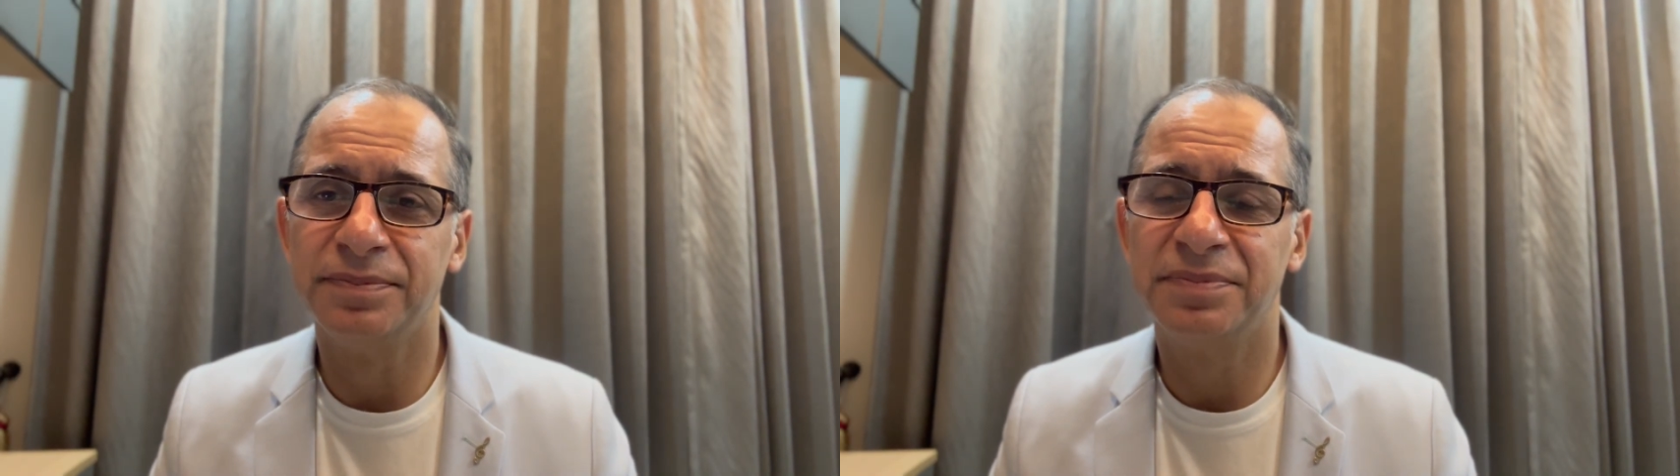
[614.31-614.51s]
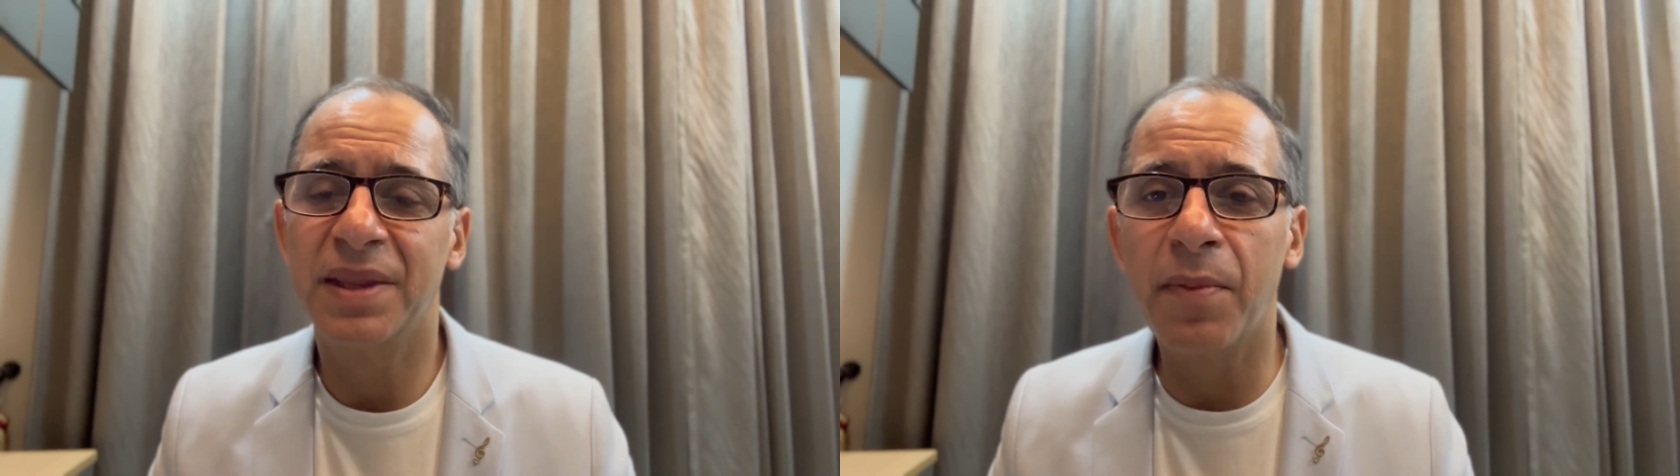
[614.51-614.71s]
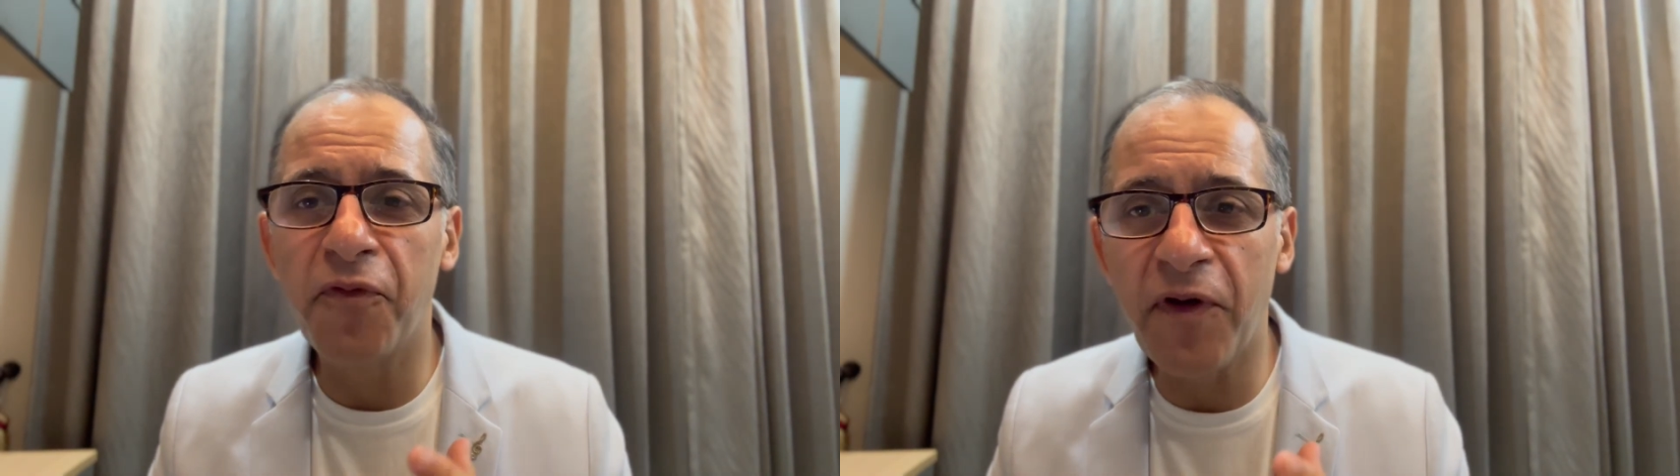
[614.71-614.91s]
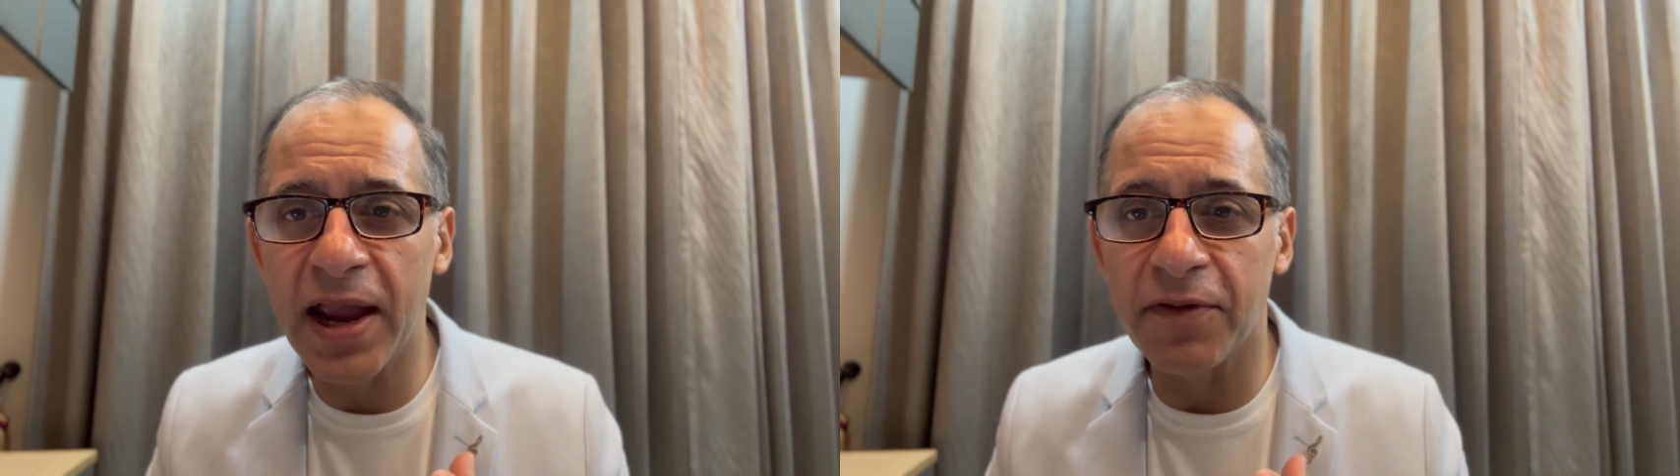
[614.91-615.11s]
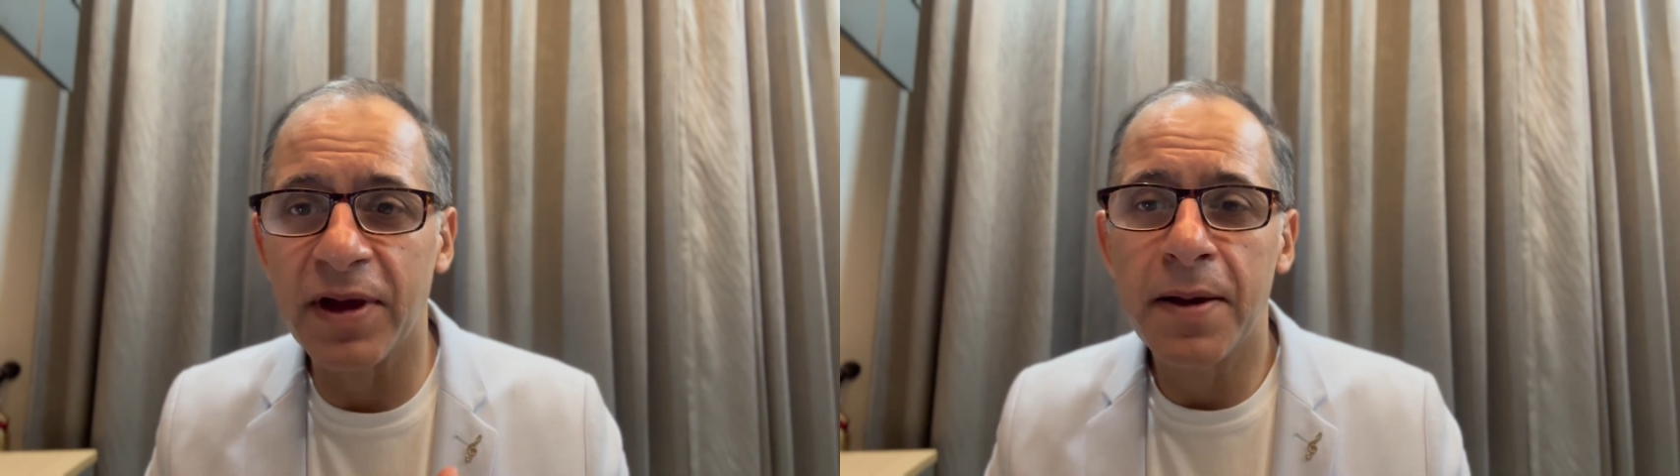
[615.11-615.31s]
Number
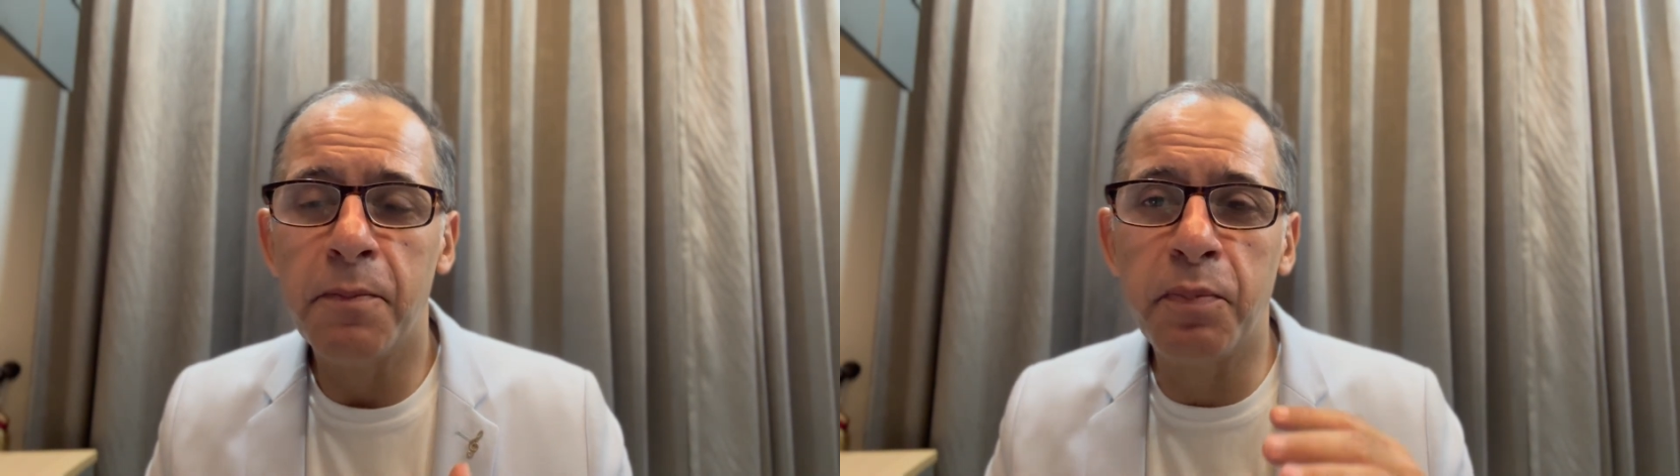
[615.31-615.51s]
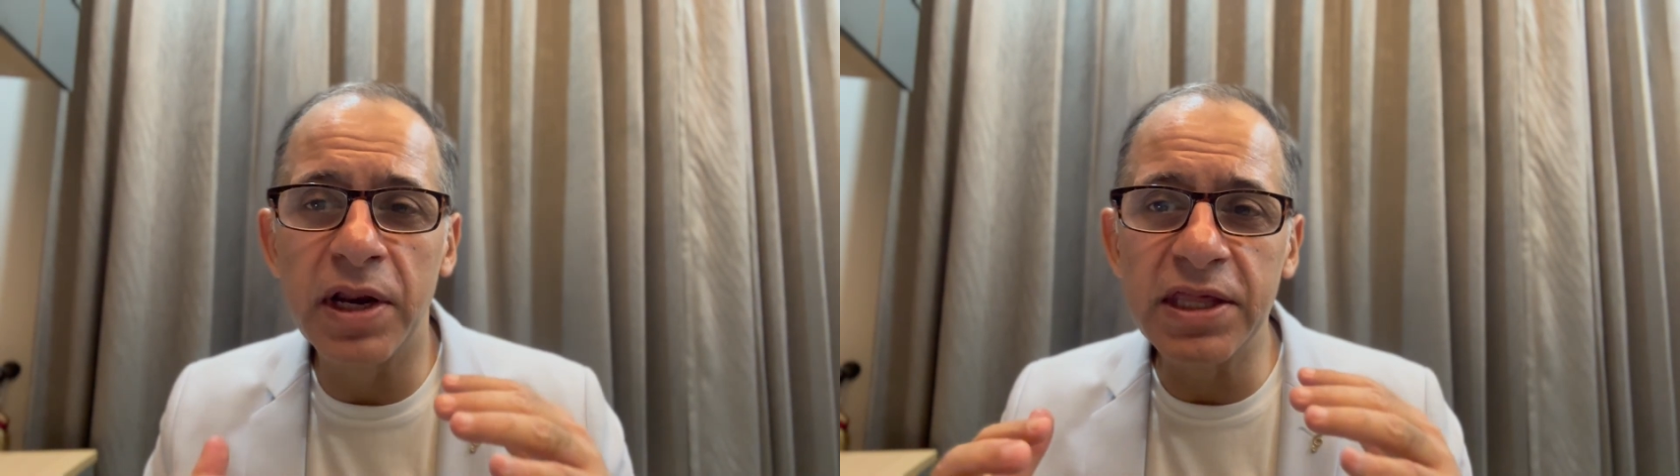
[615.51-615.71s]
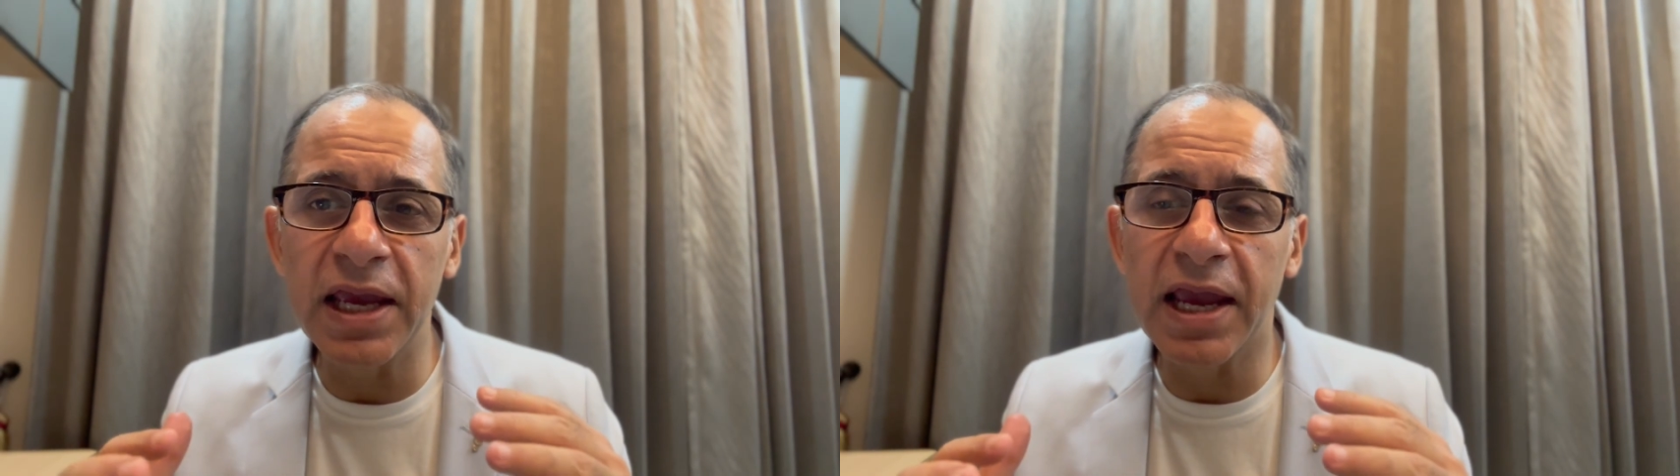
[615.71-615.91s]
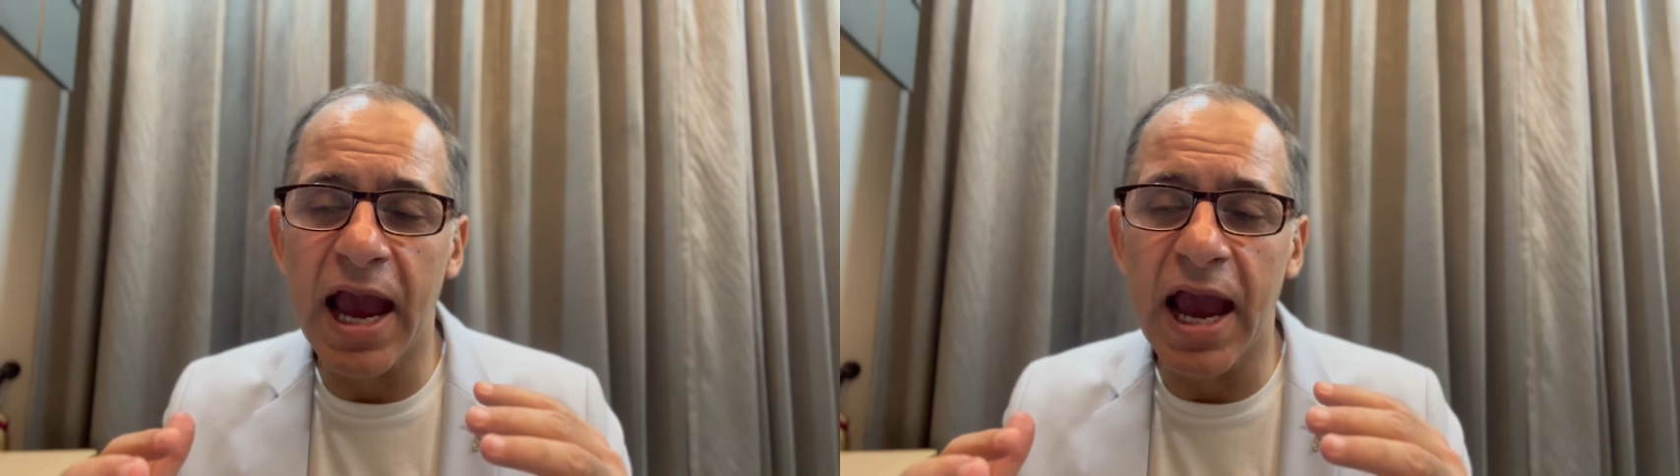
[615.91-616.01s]
5, bridging